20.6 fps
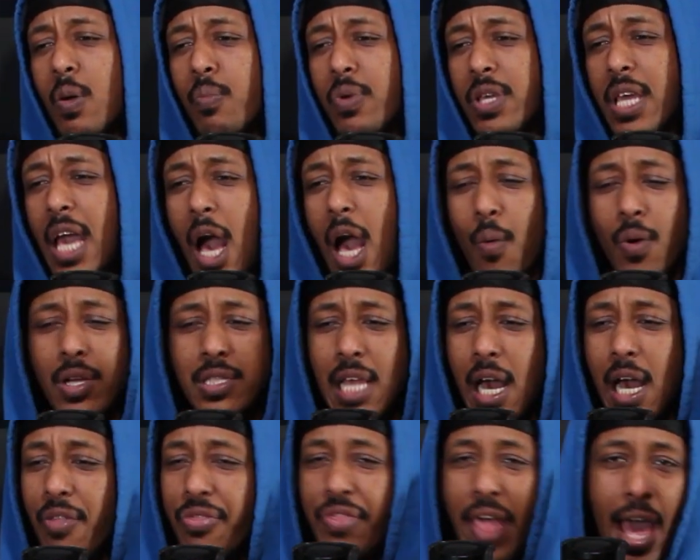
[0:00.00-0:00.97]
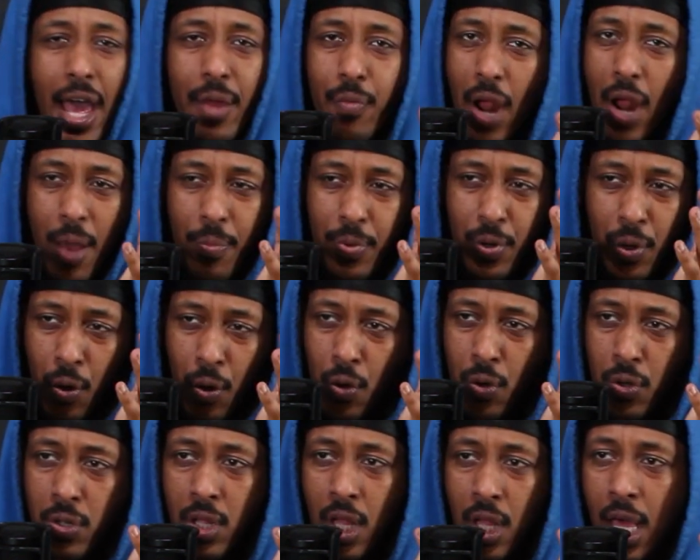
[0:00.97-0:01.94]
yeah, I went down that rabbit
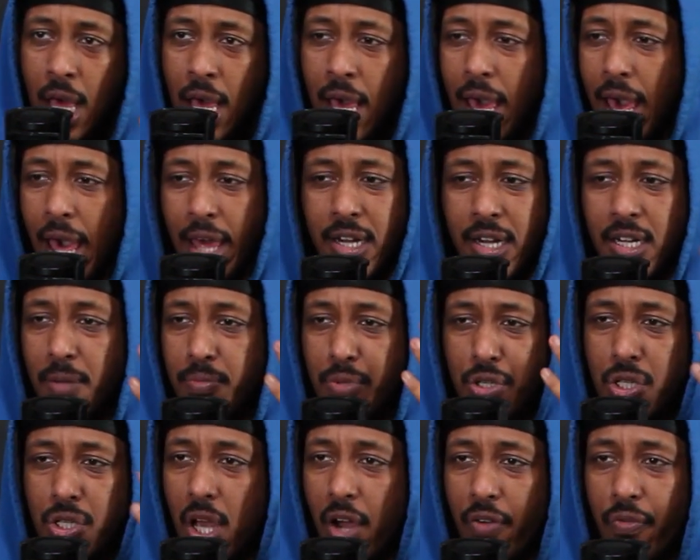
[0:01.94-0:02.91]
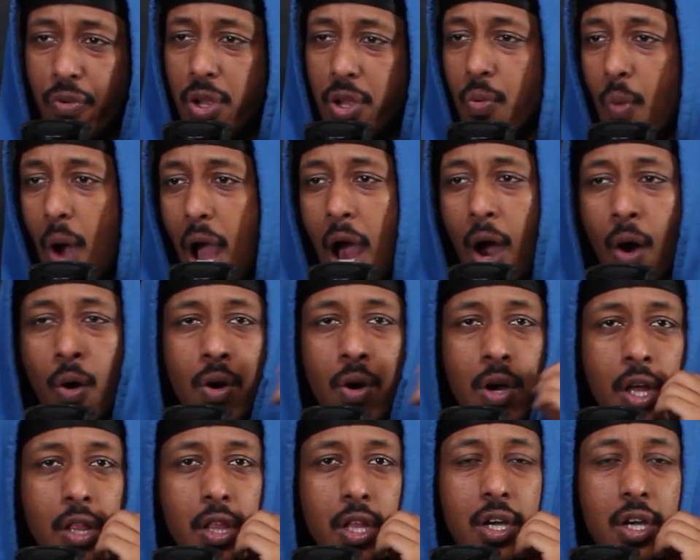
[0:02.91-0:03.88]
hole, ended up discovering, wow,
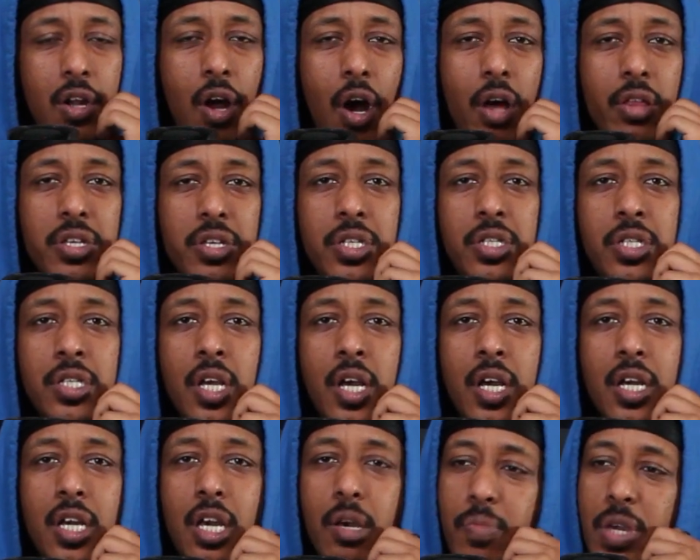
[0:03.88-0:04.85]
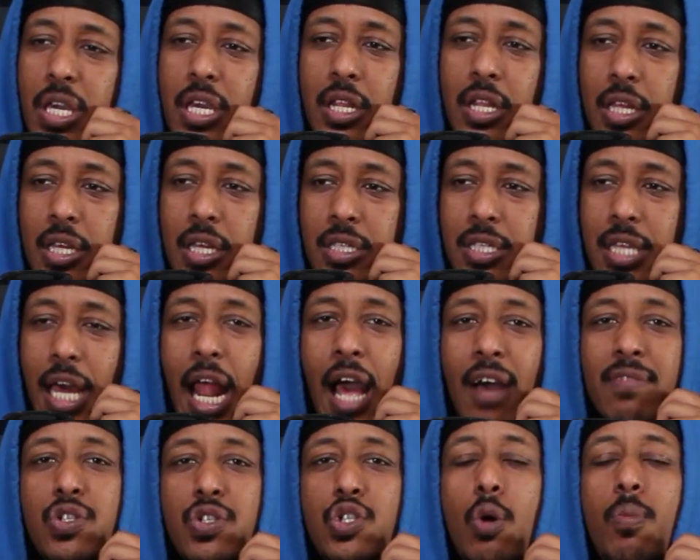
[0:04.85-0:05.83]
look at all these comedians that
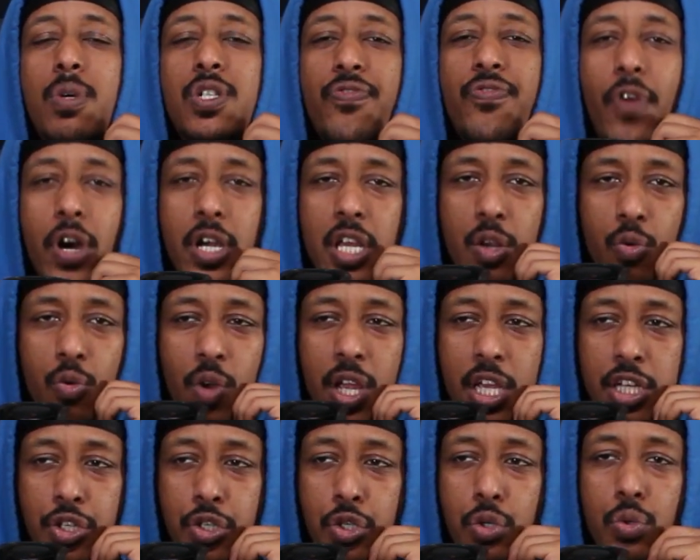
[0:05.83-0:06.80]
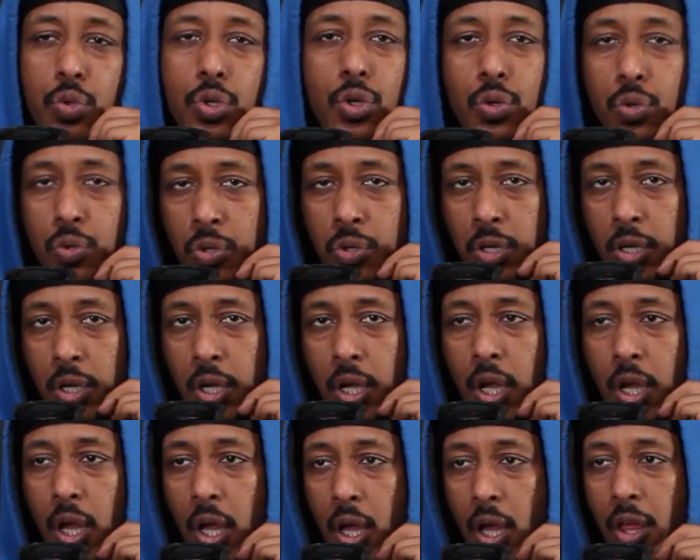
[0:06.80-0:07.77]
have so much fucking range. Who knew?
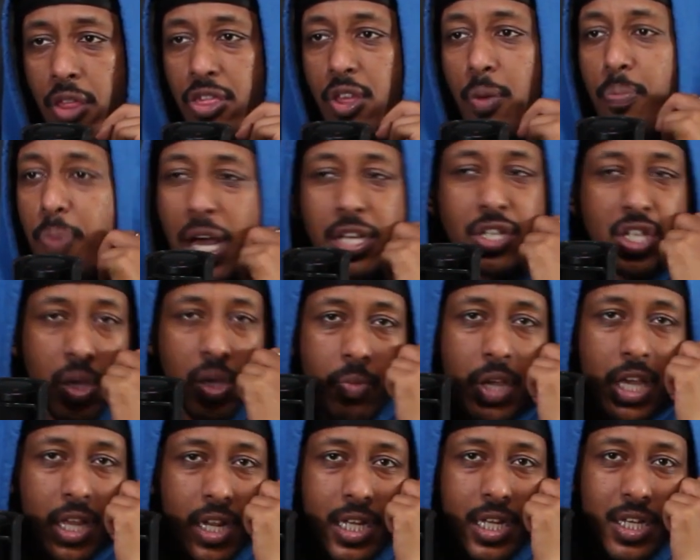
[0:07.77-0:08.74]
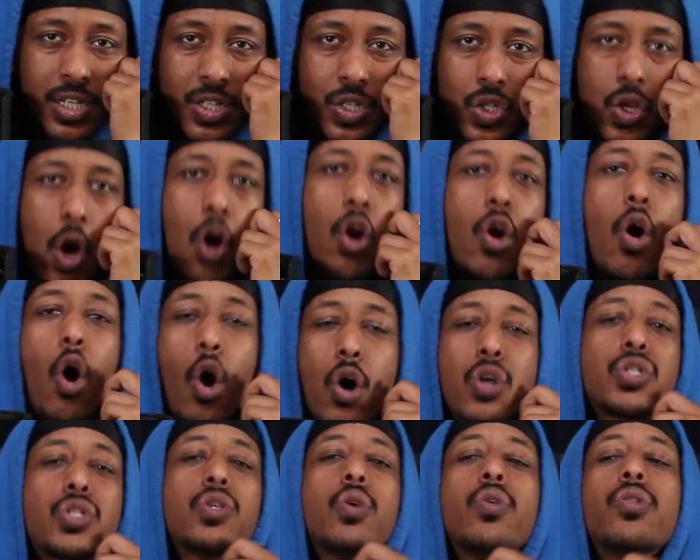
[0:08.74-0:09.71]
The best comedians are
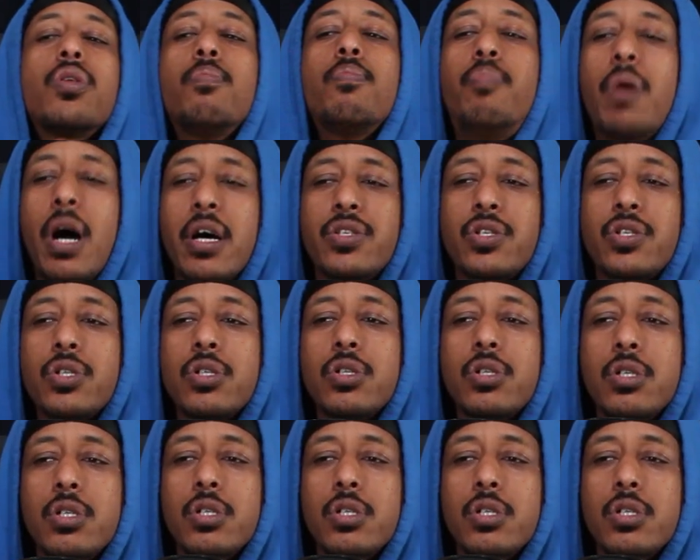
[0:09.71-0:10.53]
also the best